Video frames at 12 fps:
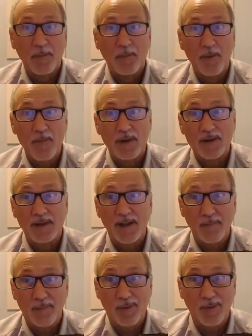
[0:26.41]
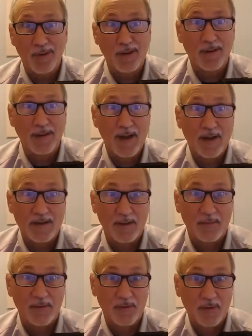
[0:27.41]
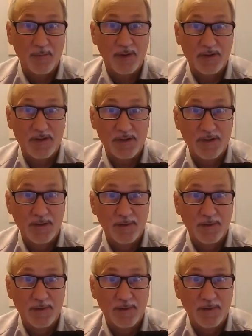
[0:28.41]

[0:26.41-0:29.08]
we must employ the concept of triplets.